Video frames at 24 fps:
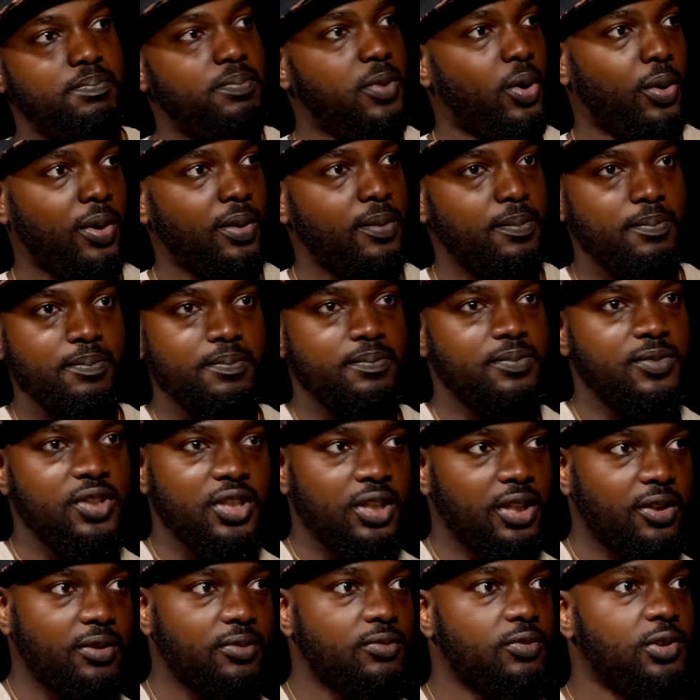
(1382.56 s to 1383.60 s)
or
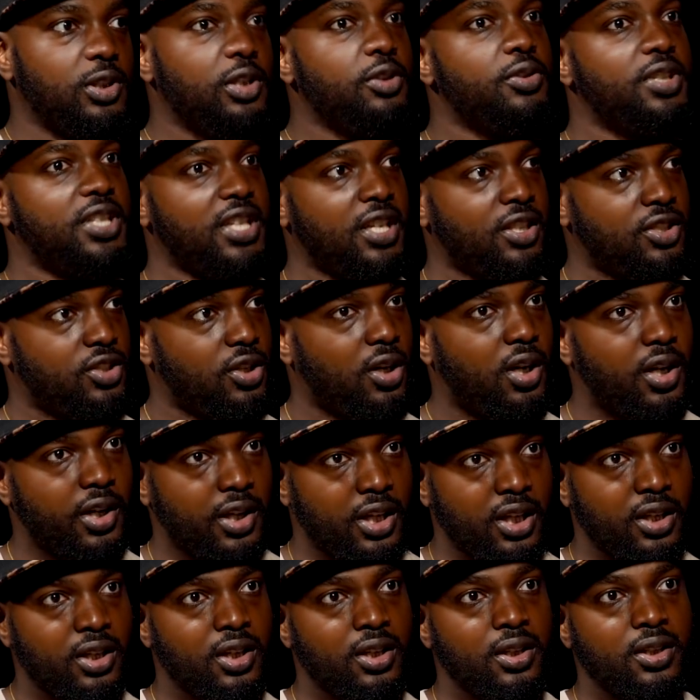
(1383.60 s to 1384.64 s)
you know looting
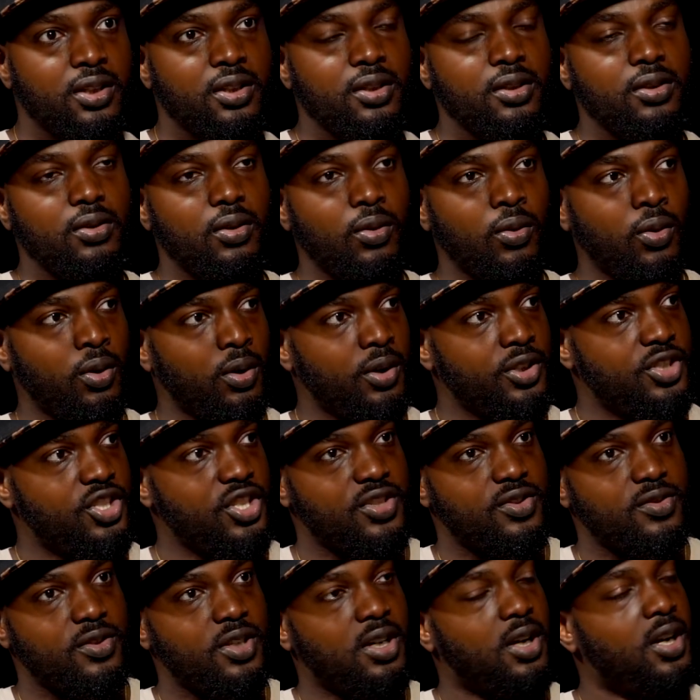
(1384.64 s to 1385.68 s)
Target or
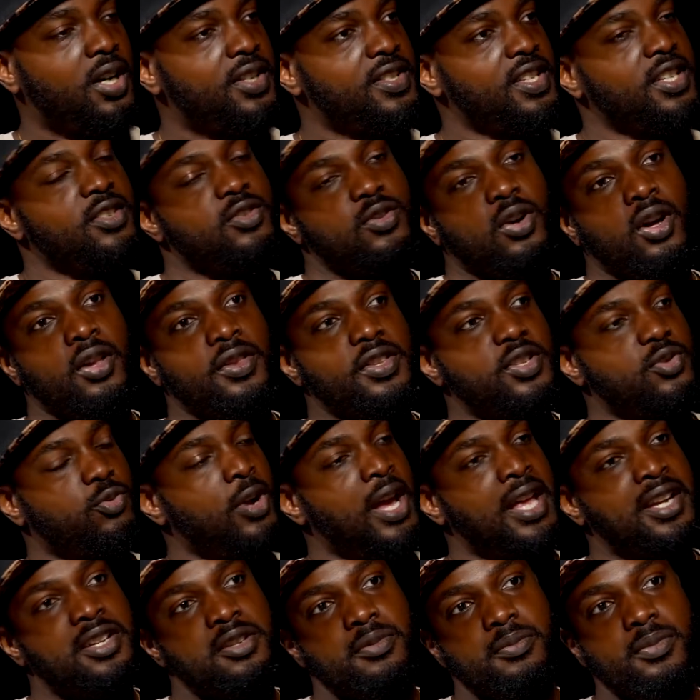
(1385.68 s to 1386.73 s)
just causing all this
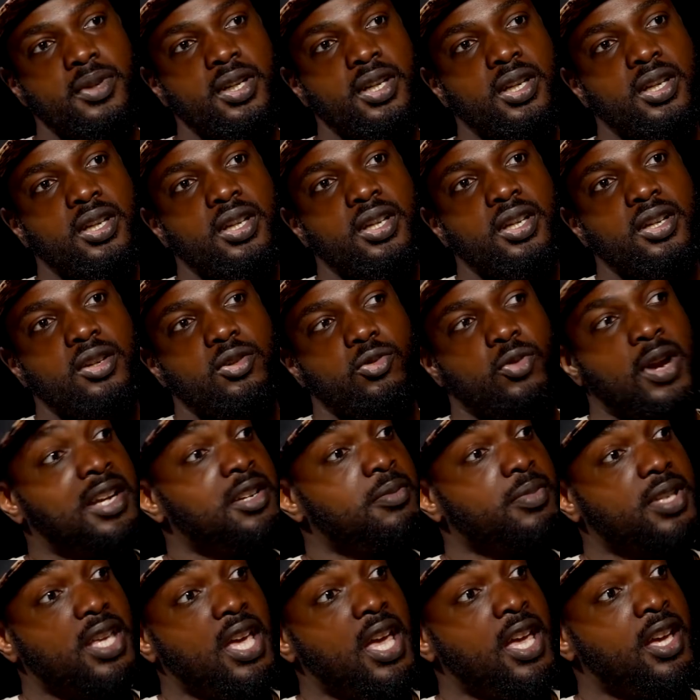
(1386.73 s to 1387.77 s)
random
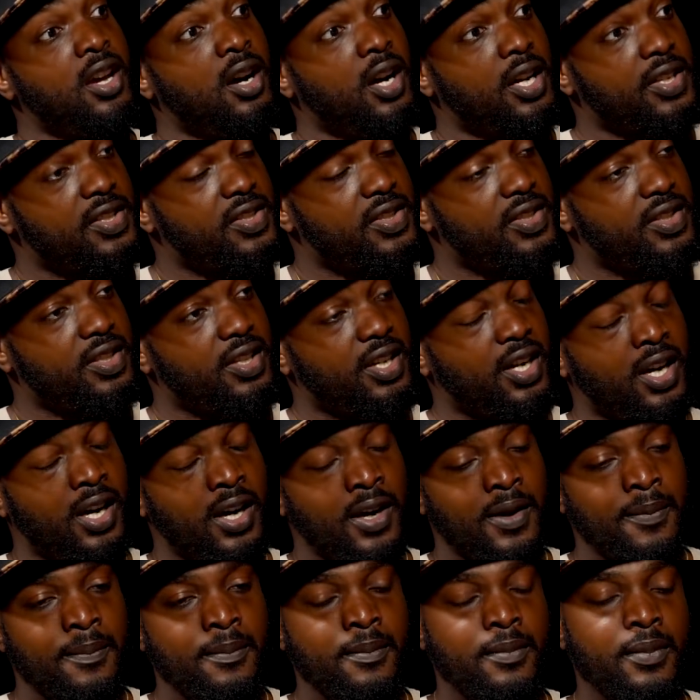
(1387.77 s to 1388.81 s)
random chaos.
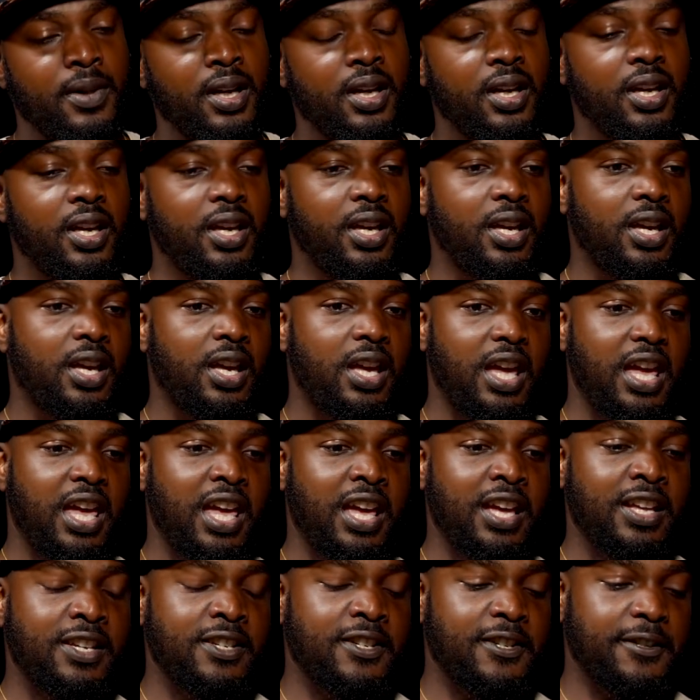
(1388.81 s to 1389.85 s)
Um,
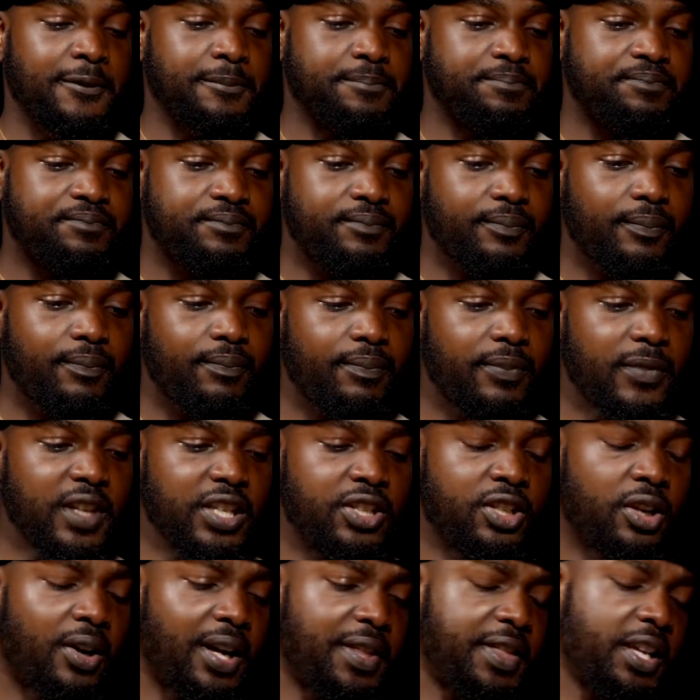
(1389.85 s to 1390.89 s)
and
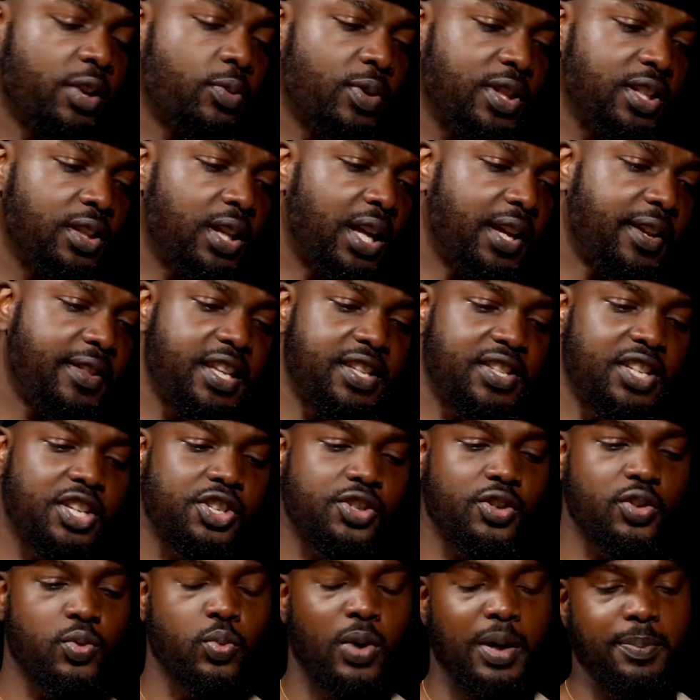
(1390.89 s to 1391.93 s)
you know, I think with a lot of these
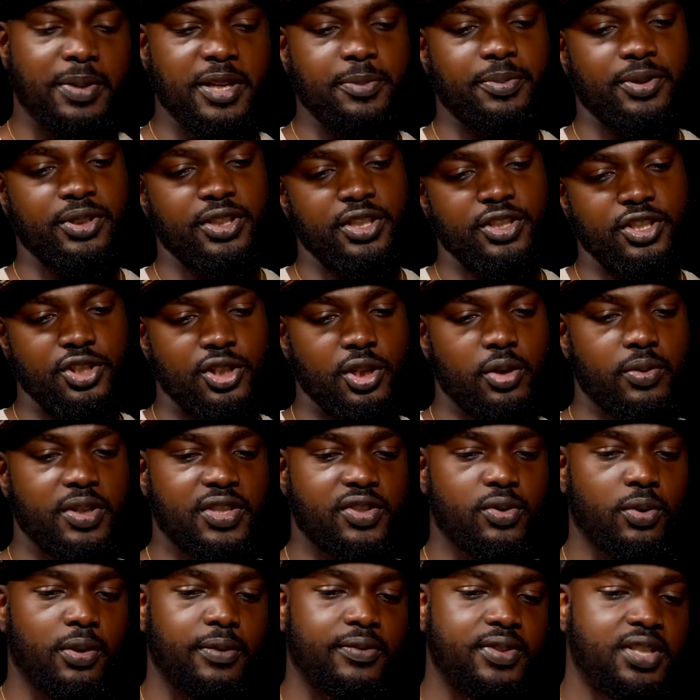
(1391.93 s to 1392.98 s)
issues, what people need to do
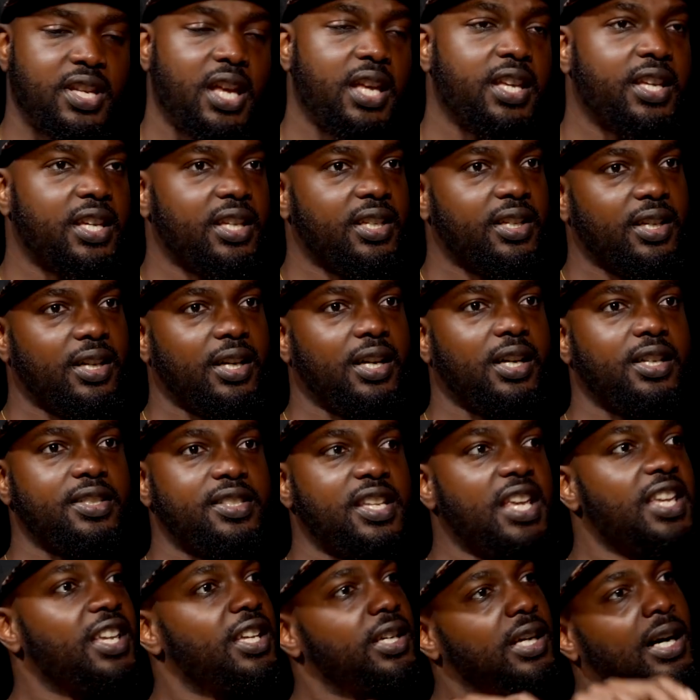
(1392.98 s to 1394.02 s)
is sort of take it
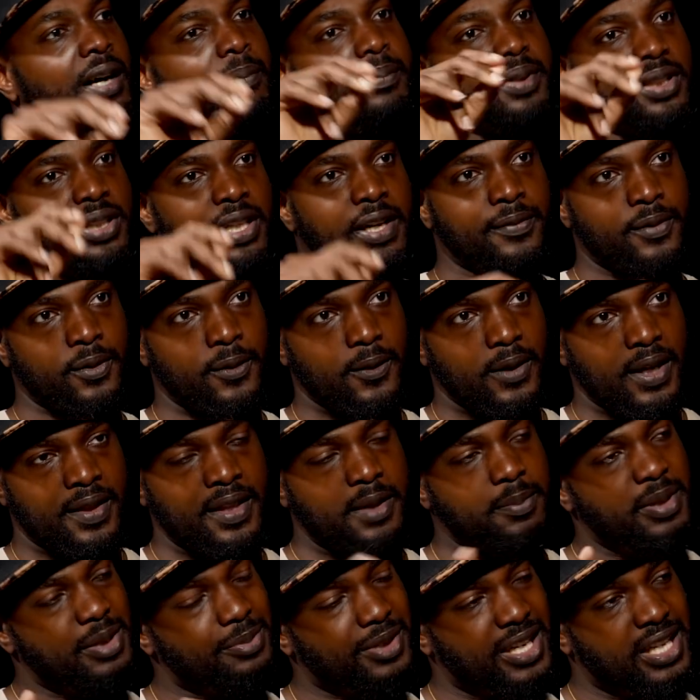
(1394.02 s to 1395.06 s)
take it up a level. I
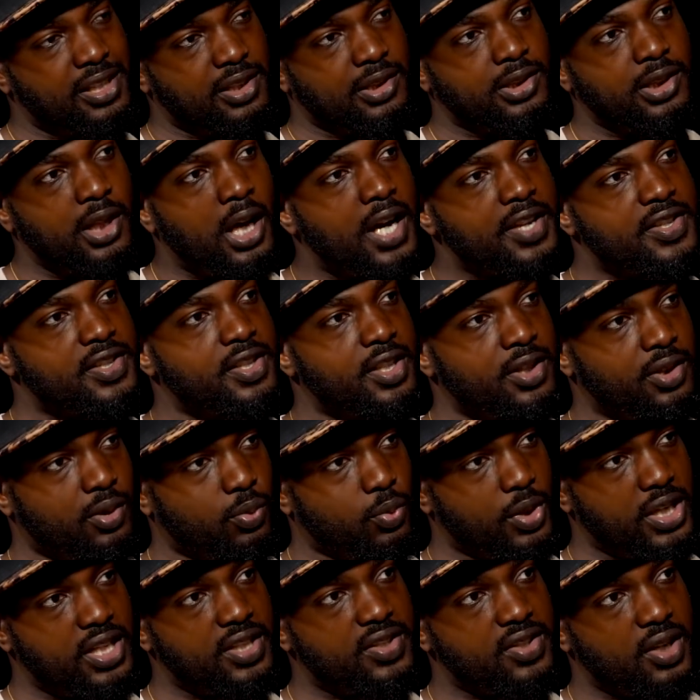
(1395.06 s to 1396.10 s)
think people get lost in the
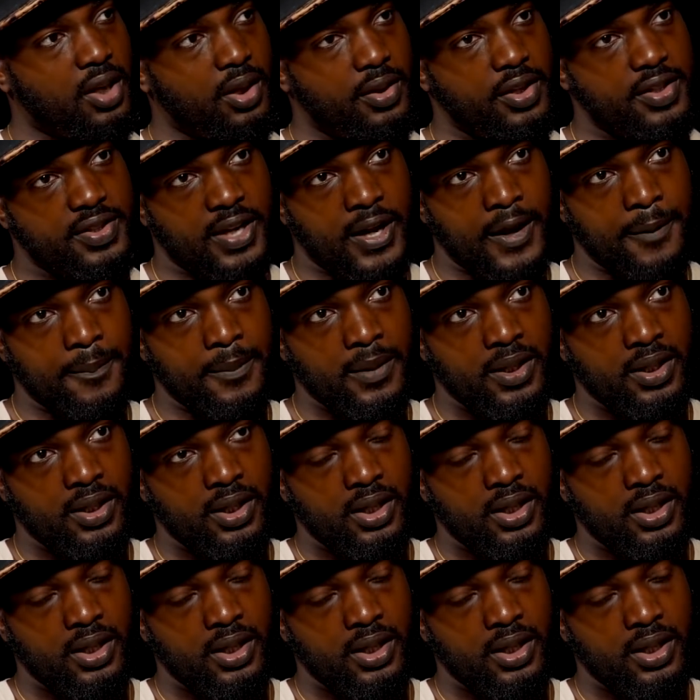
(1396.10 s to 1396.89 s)
weeds all the time,